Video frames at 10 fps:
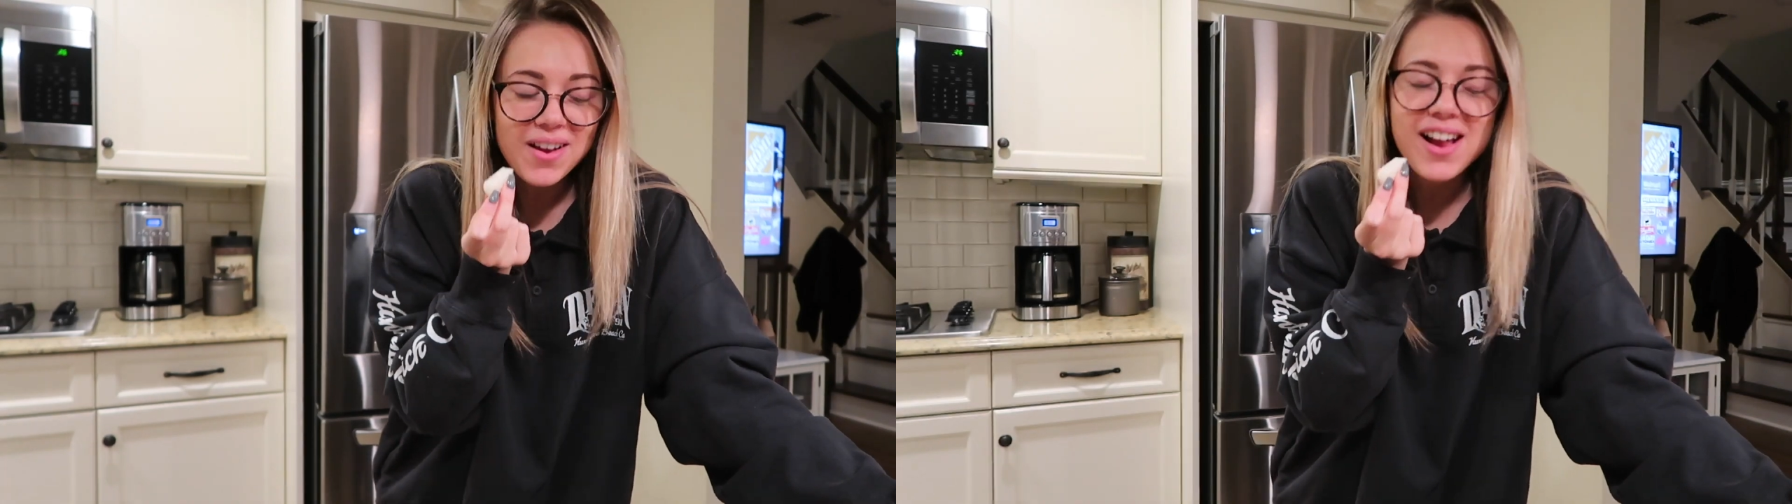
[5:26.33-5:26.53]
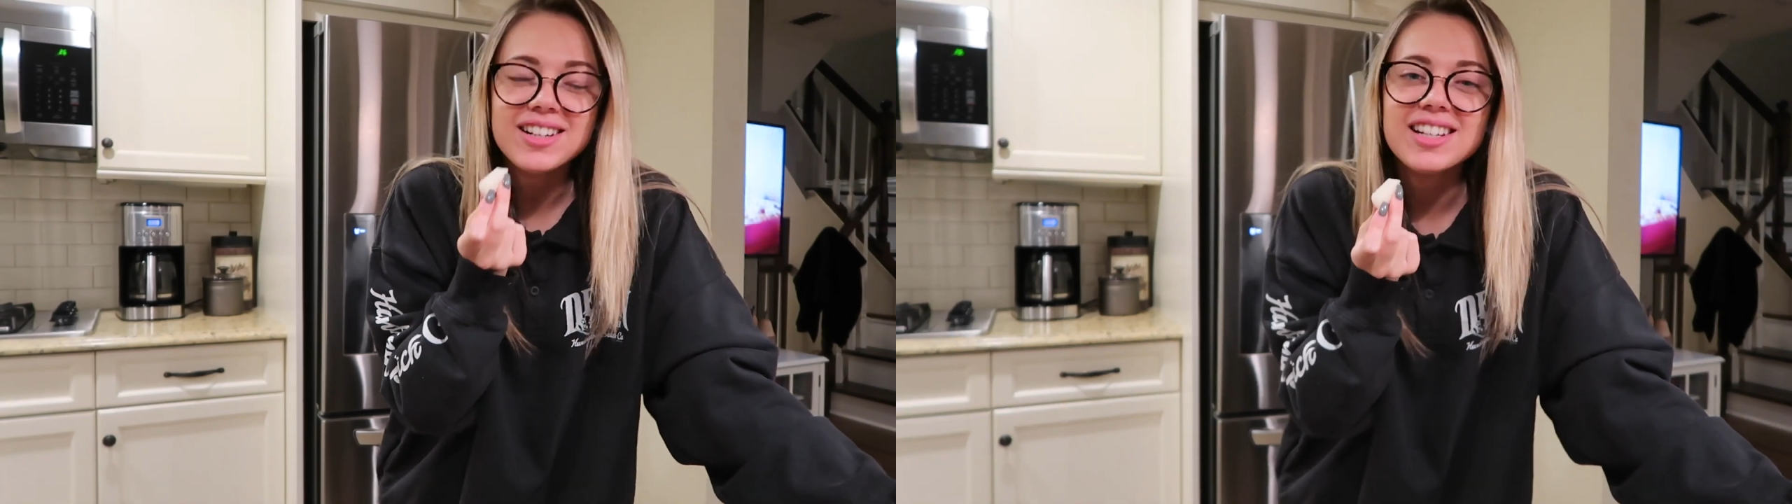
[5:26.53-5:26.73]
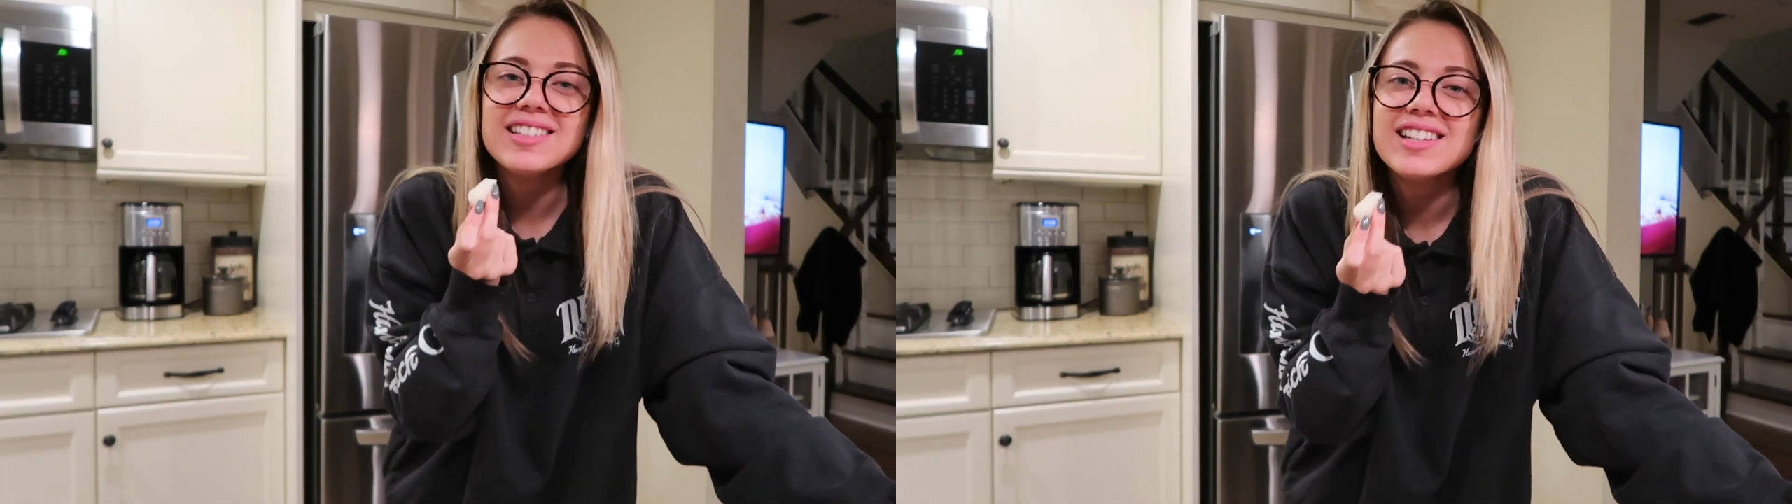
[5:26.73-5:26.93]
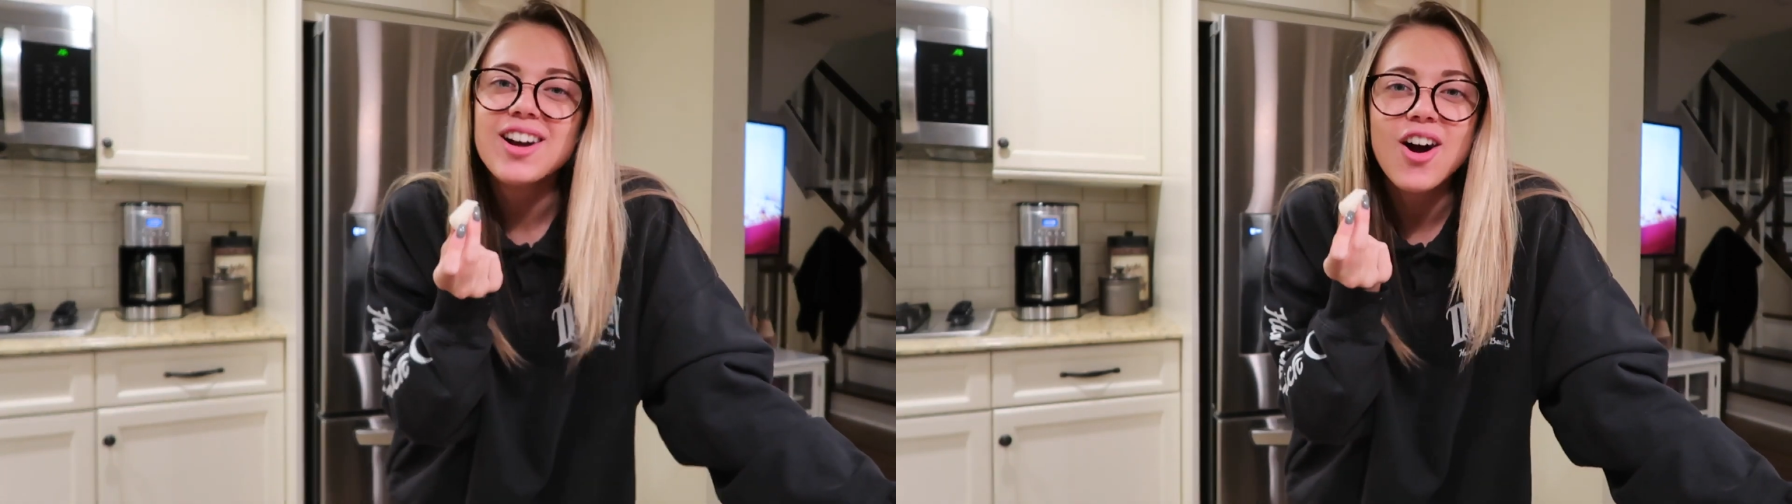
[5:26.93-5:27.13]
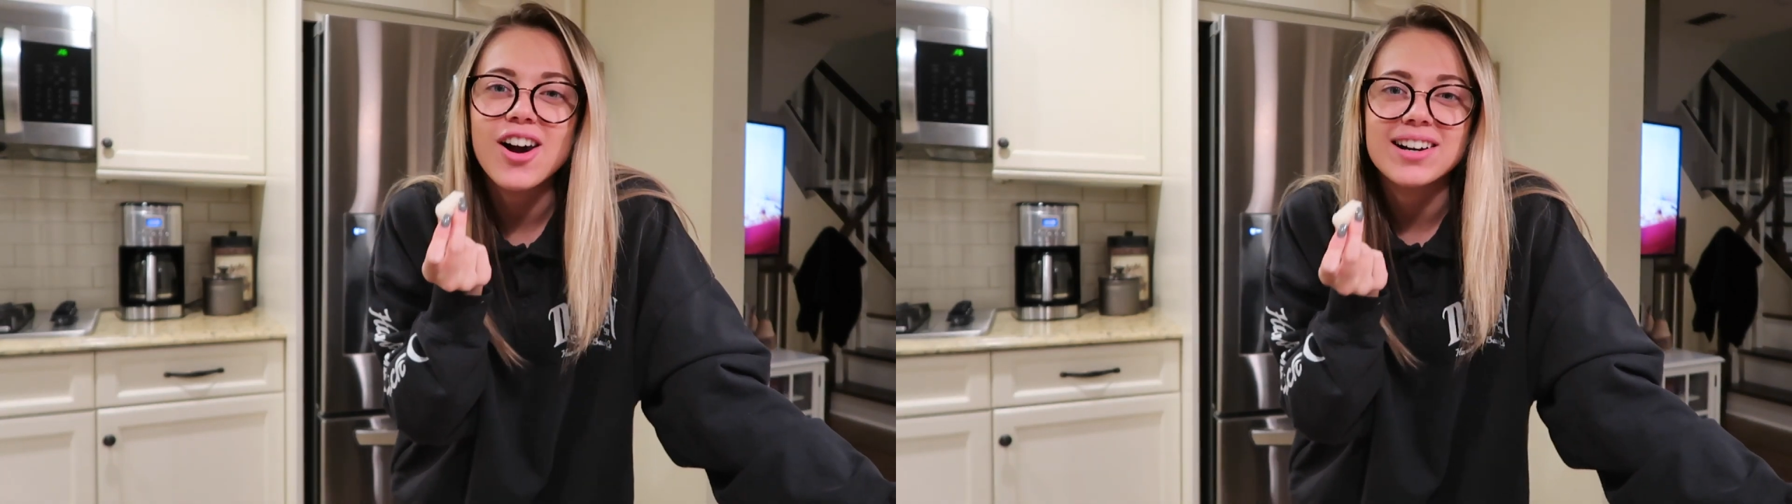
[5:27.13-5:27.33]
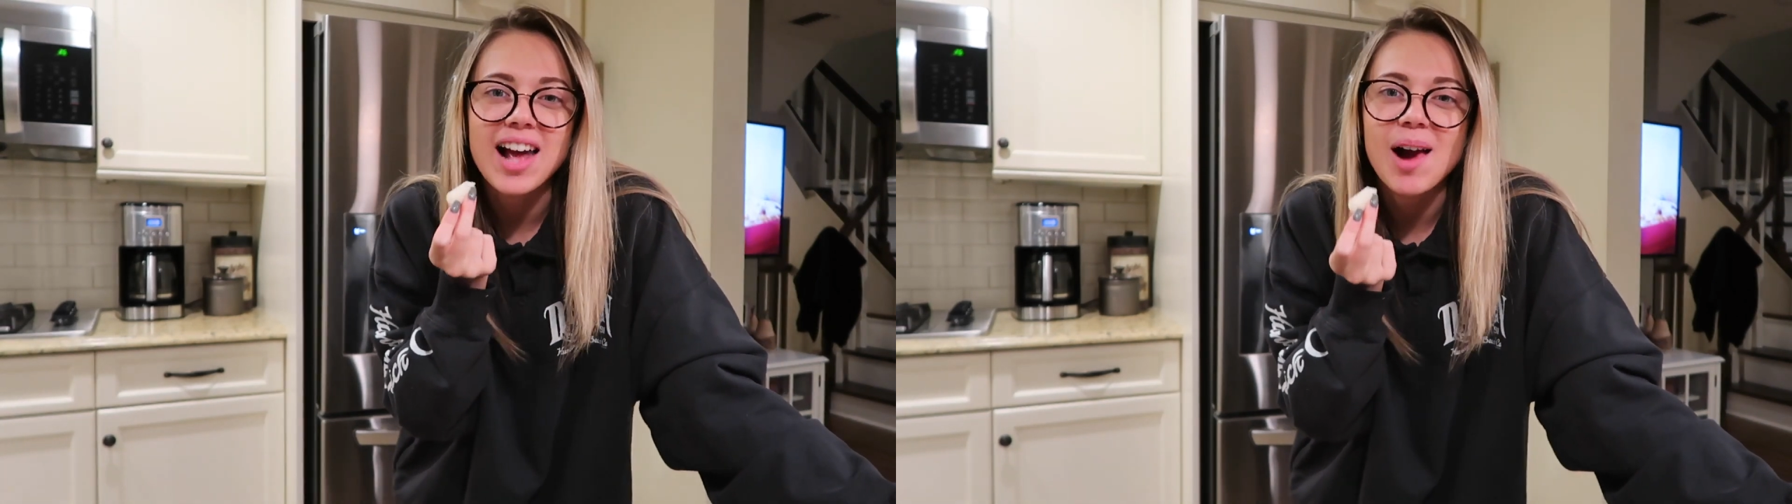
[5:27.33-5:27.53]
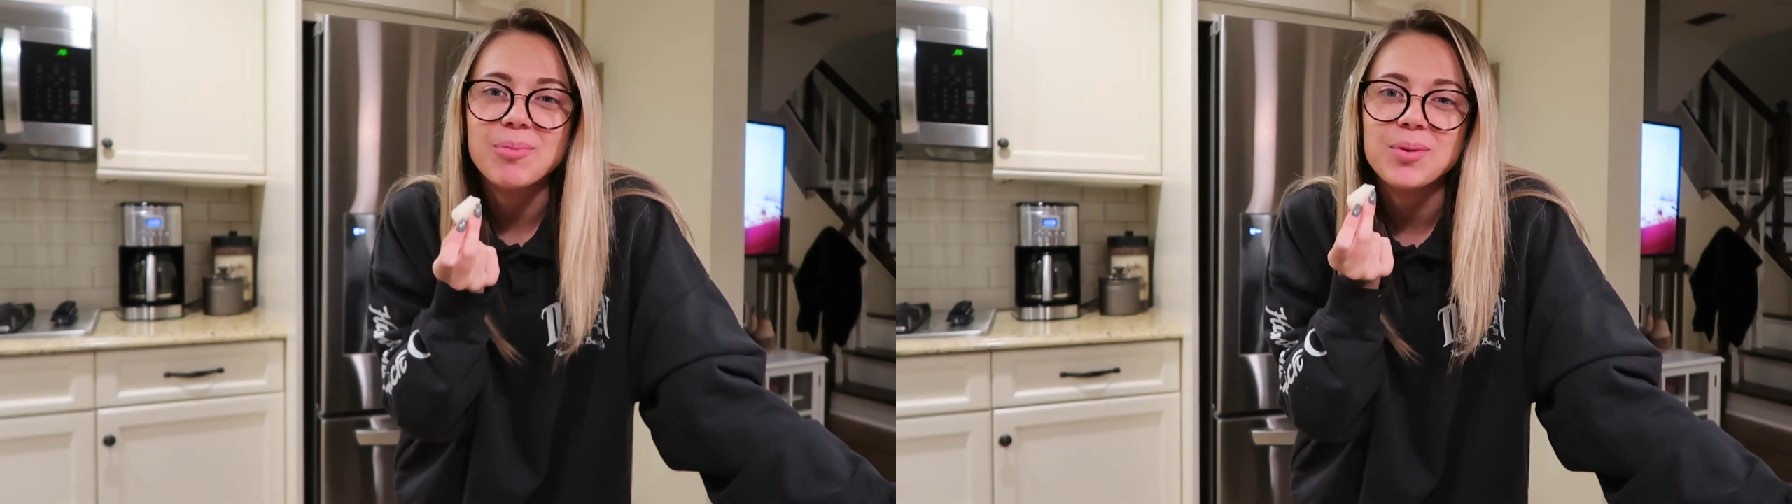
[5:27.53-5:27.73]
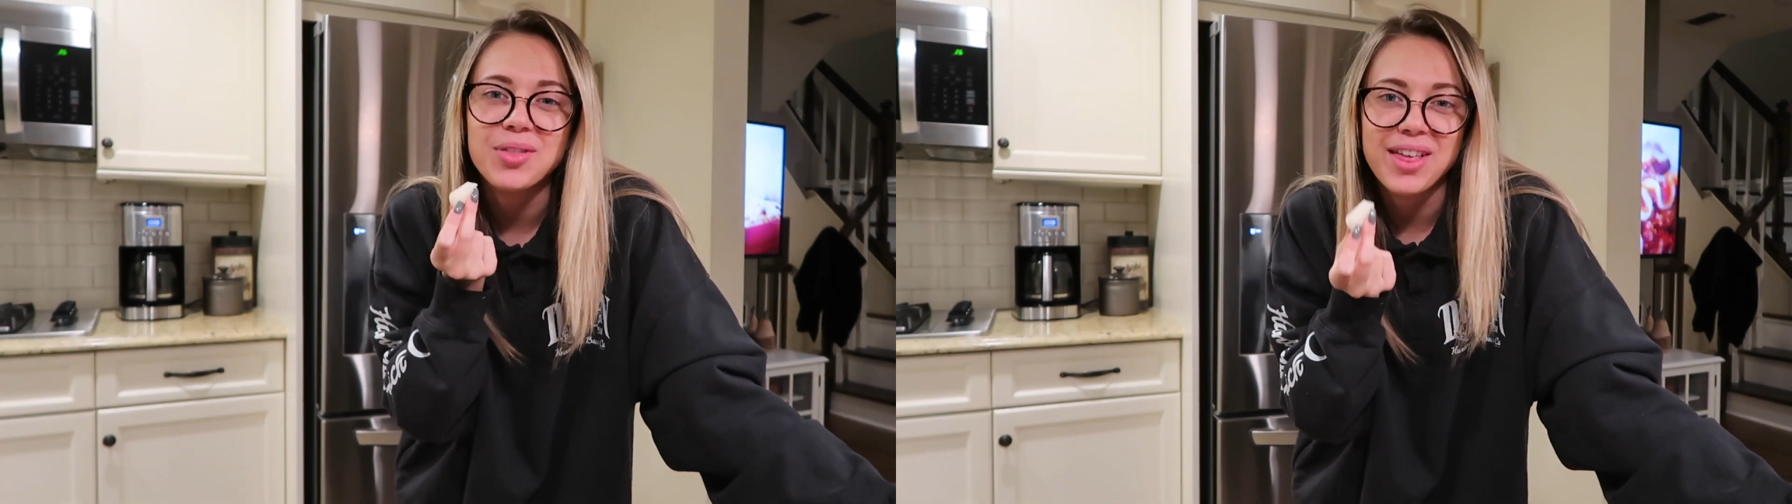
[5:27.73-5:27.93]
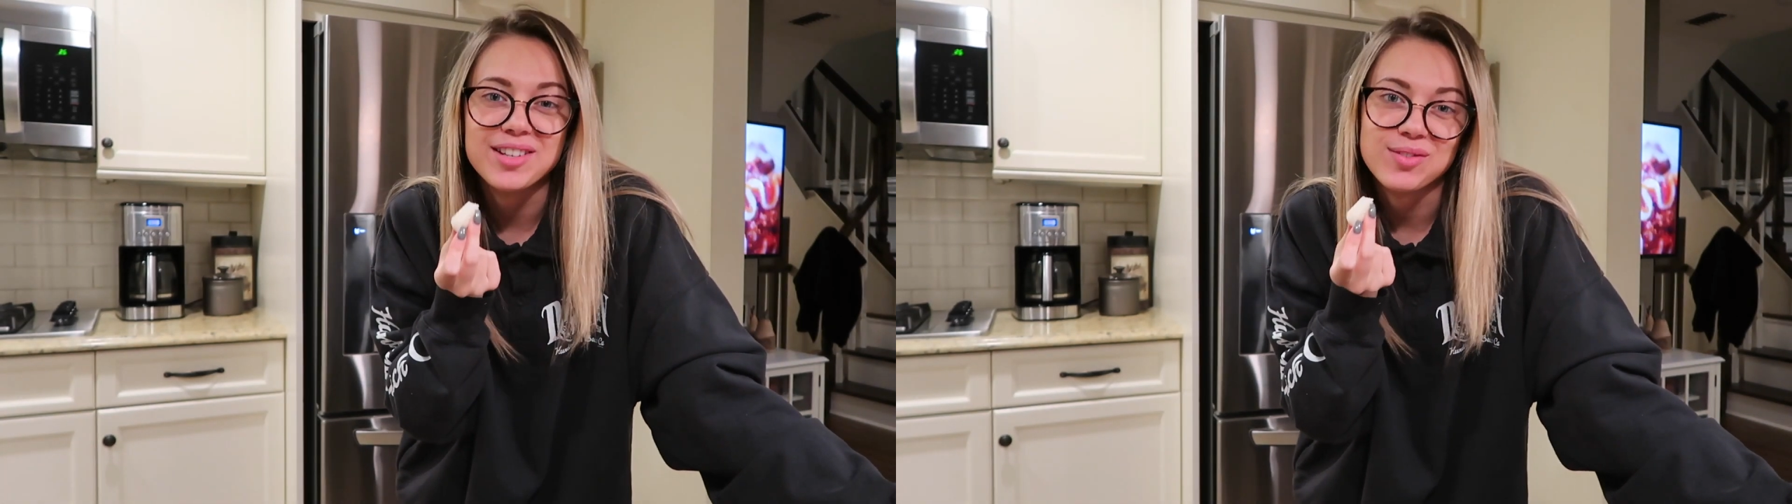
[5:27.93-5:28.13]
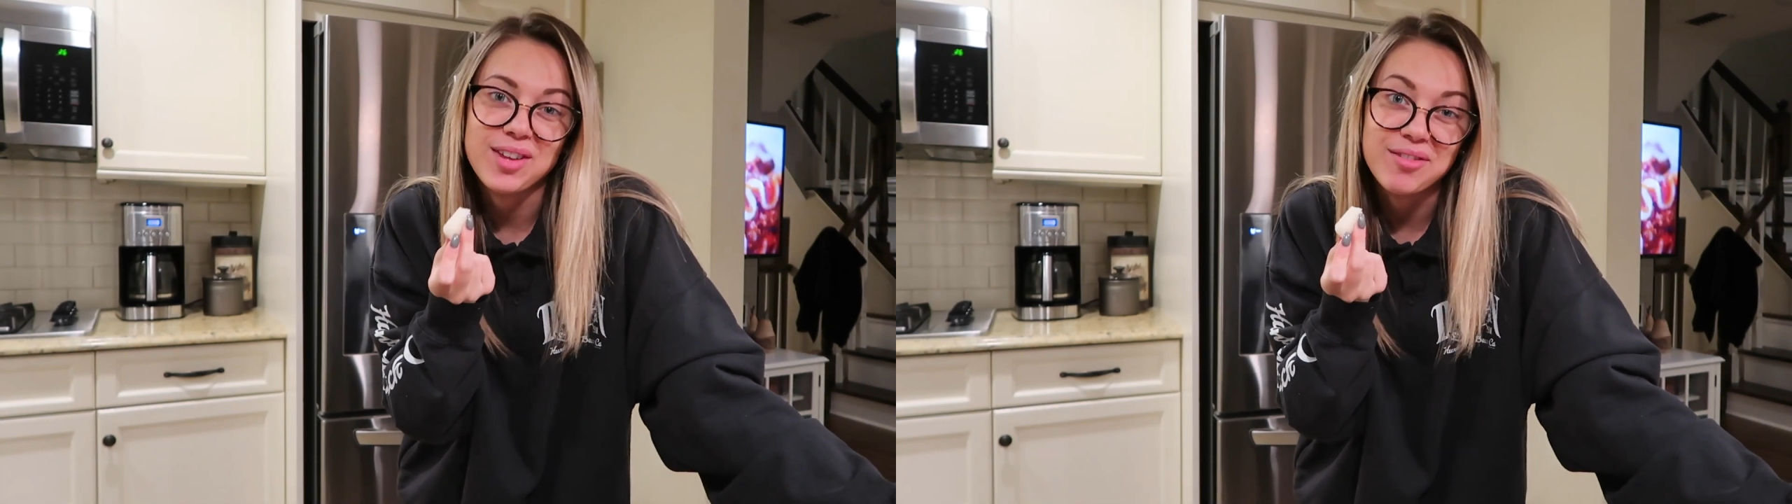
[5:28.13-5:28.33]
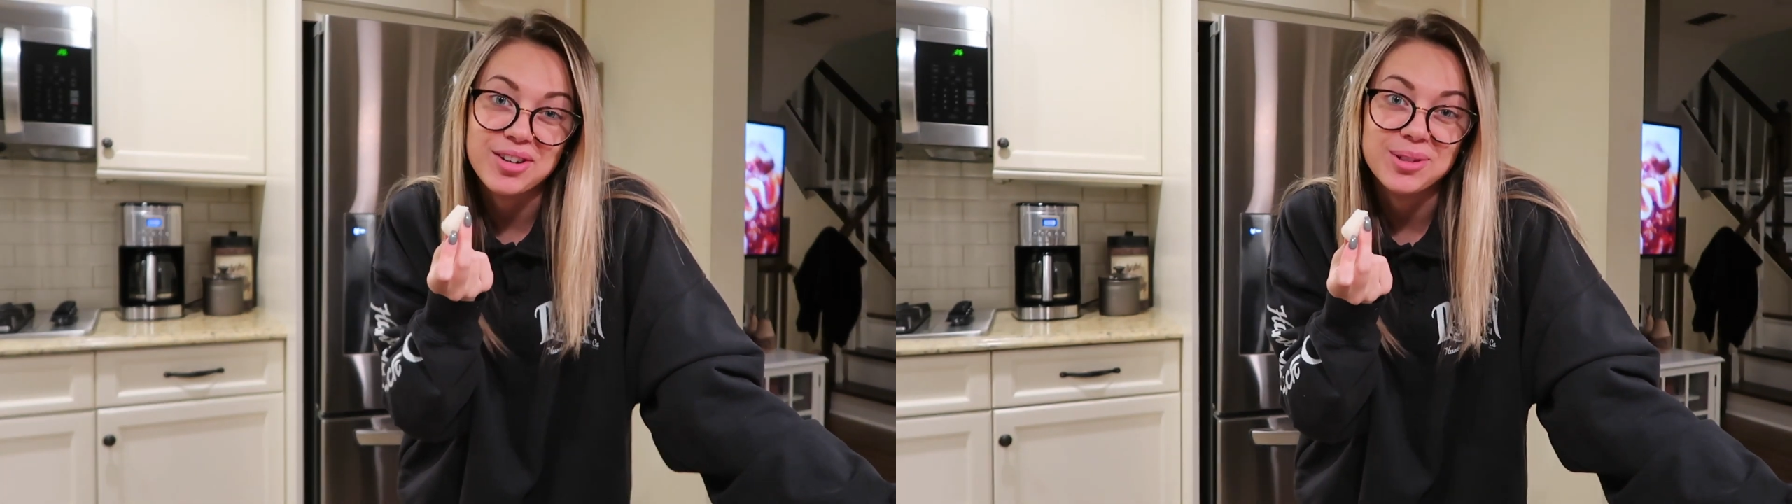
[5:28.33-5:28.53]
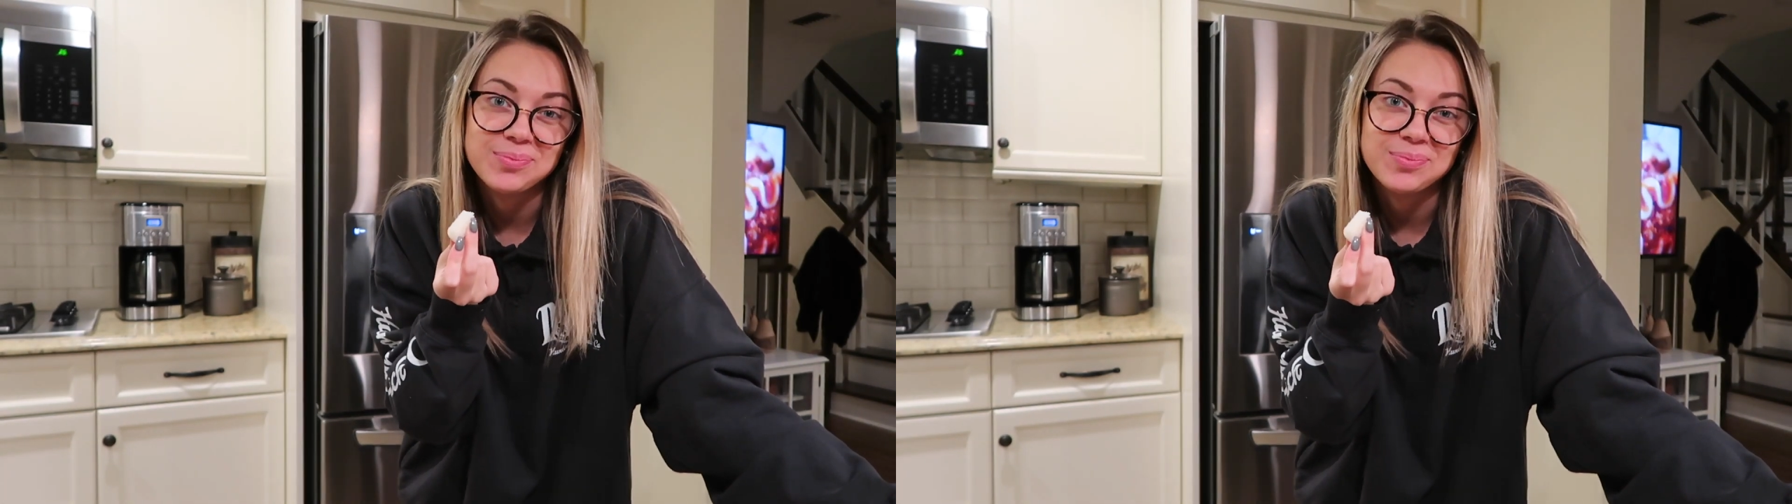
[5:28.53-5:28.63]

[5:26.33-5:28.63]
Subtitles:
It tastes like a hard apple with less flavor.